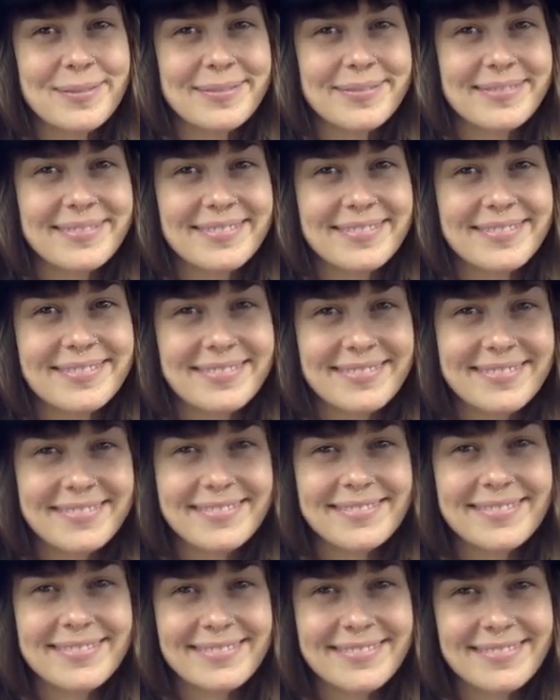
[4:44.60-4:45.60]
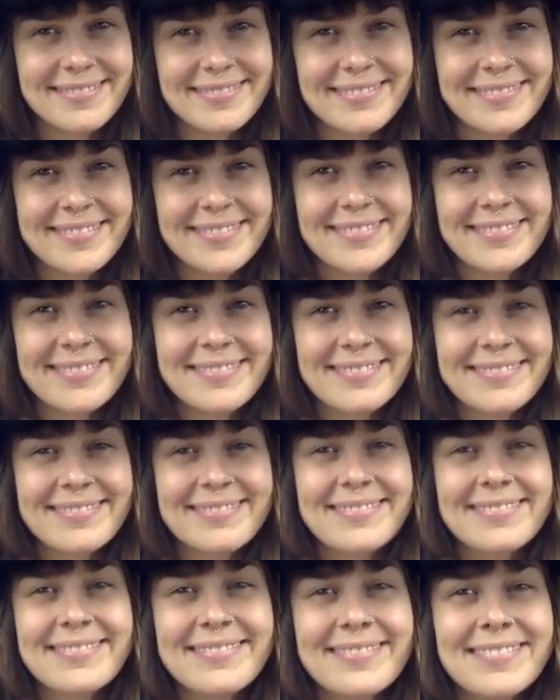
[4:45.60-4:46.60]

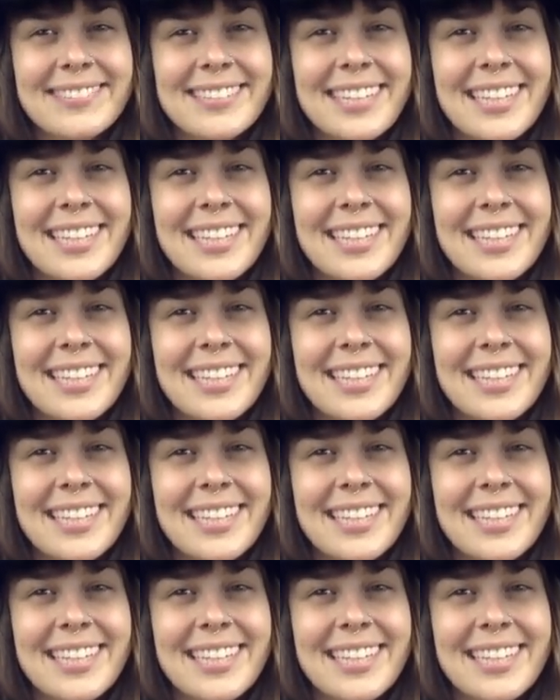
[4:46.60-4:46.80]
(no one is talking)